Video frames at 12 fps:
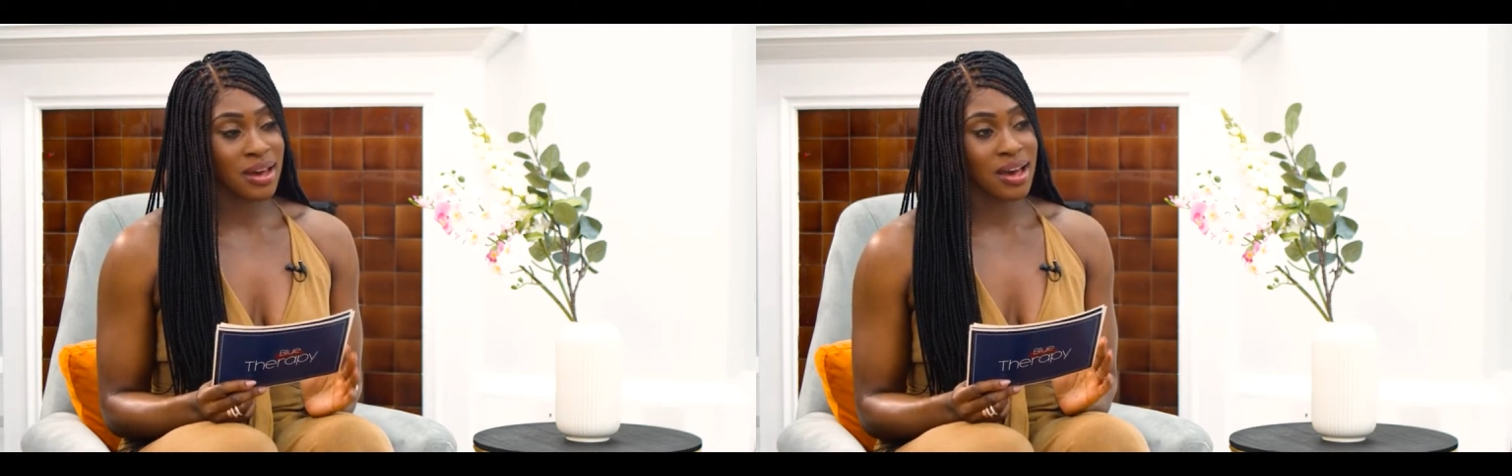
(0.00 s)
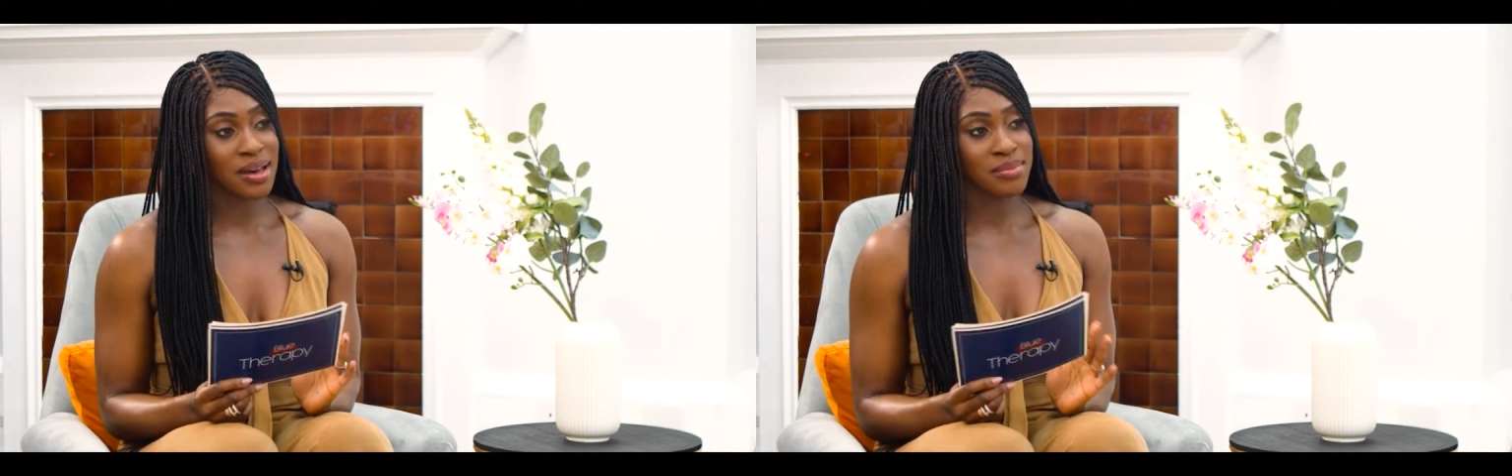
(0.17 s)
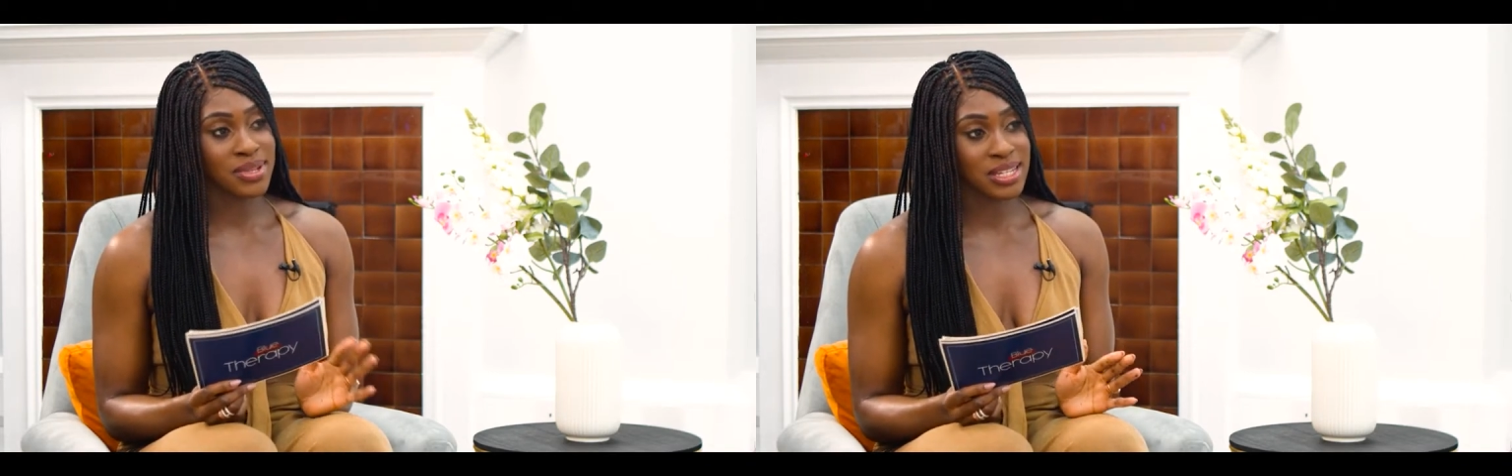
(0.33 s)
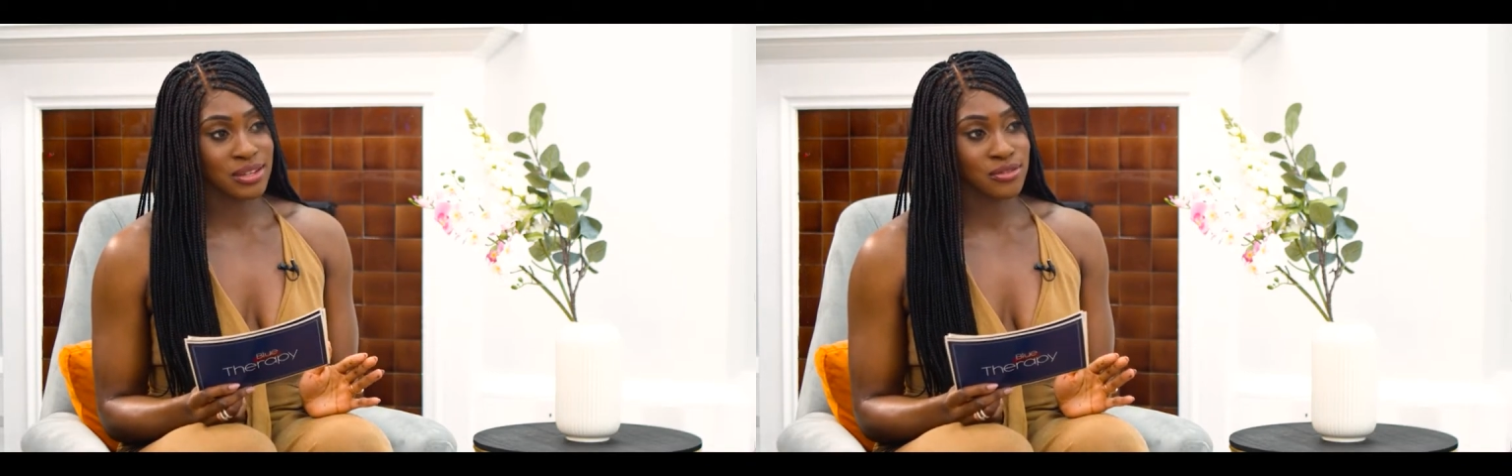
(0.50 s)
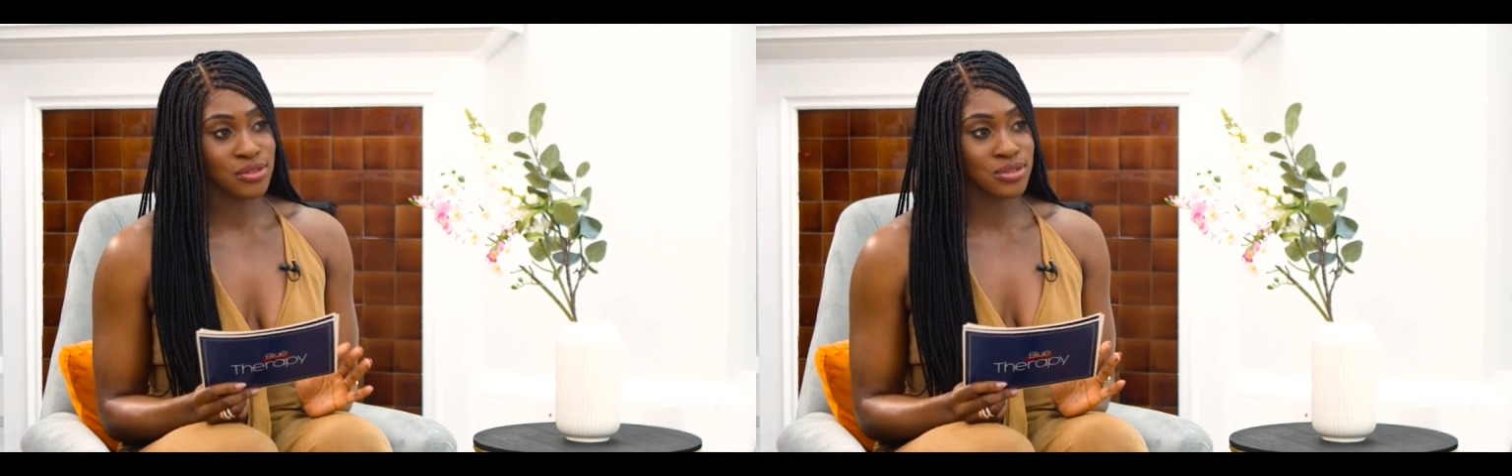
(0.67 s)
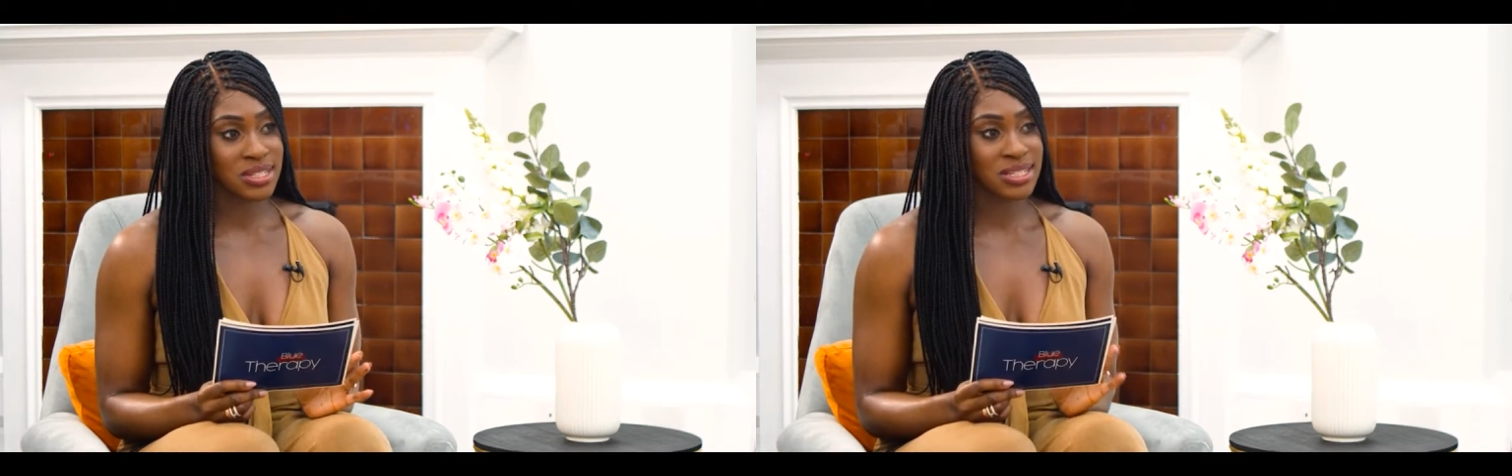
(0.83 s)
I believe
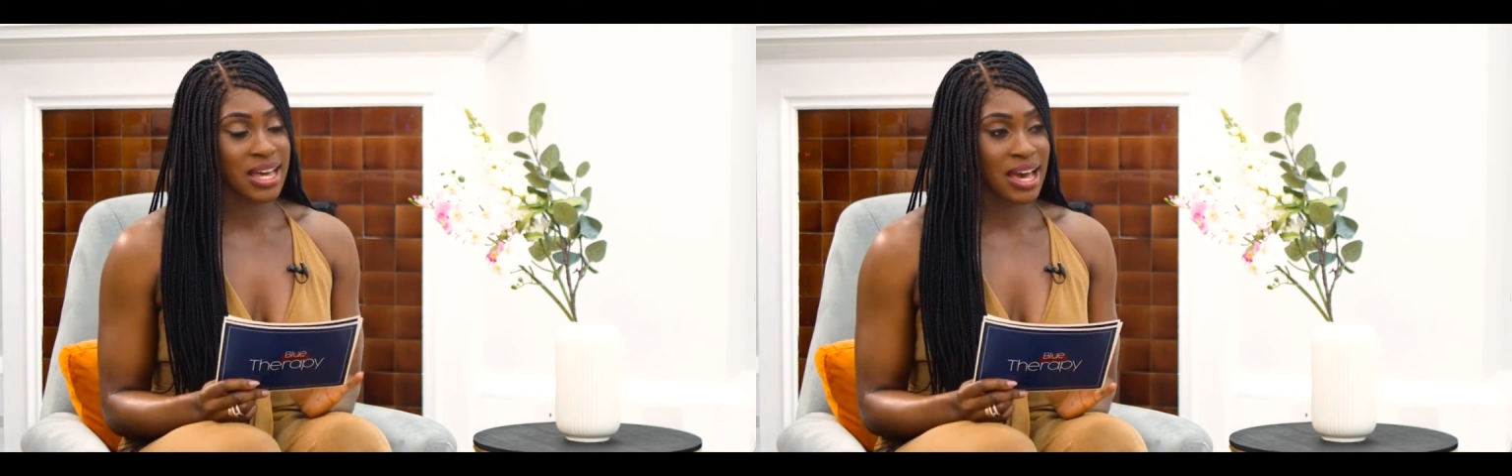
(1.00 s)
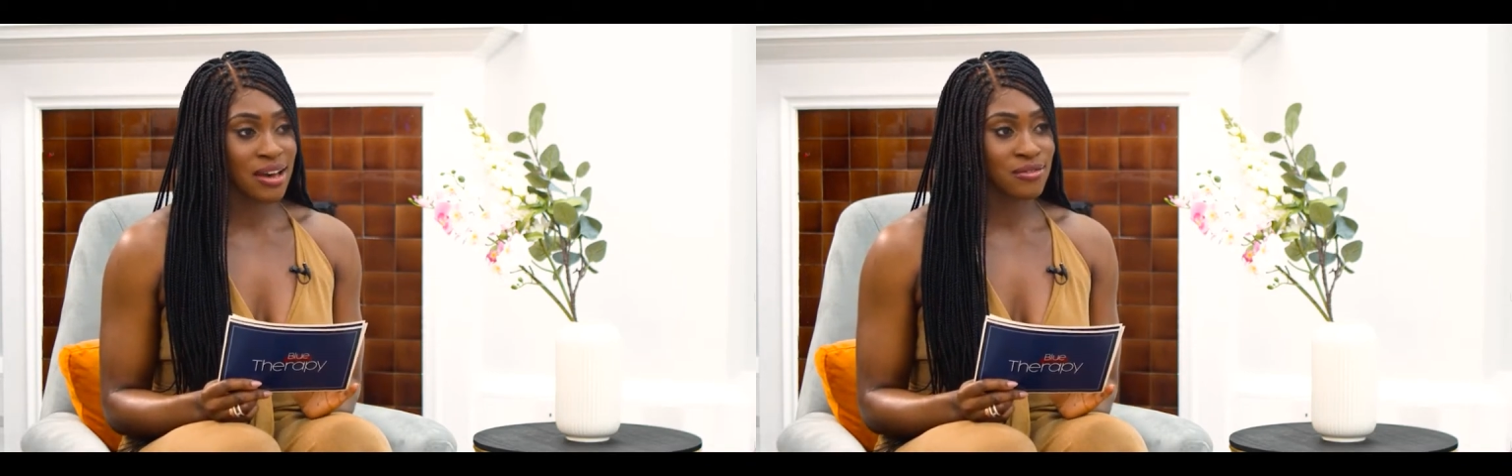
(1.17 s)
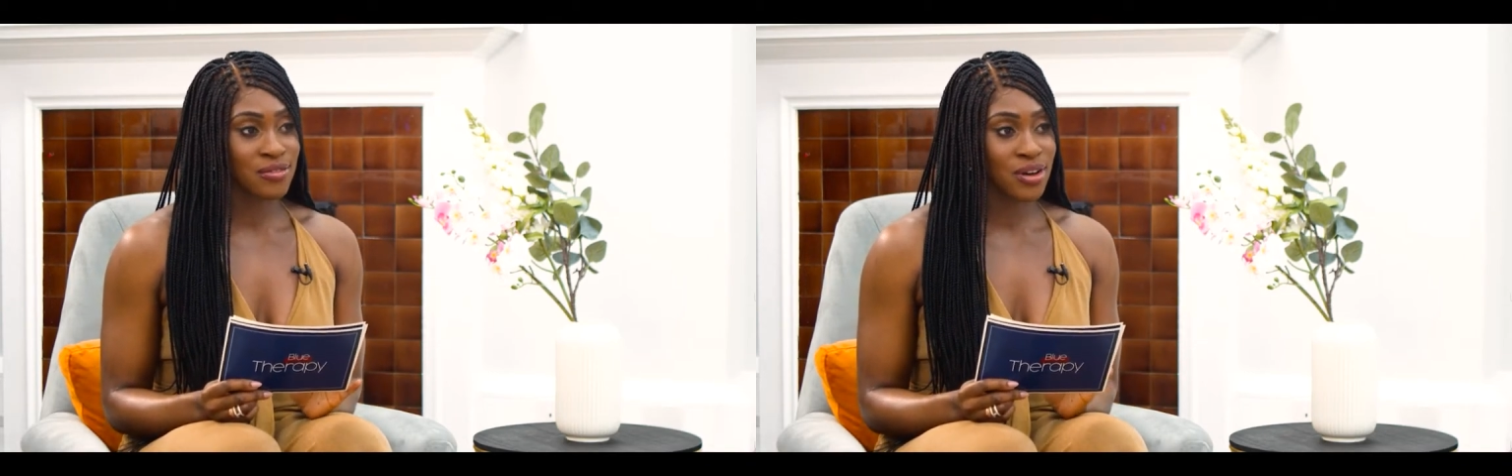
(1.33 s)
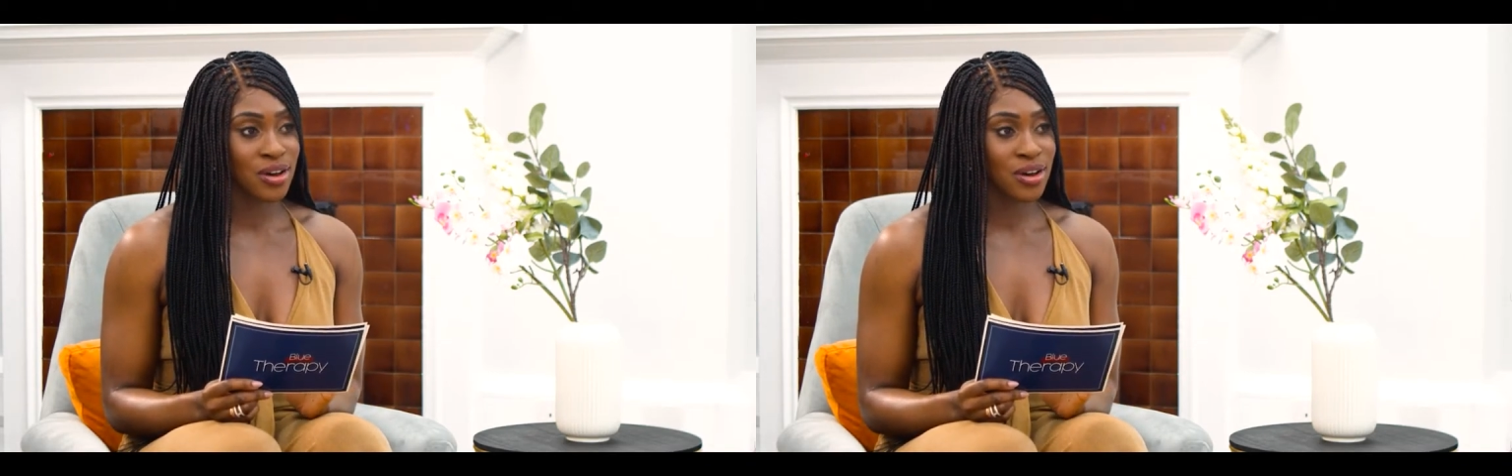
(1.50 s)
you did have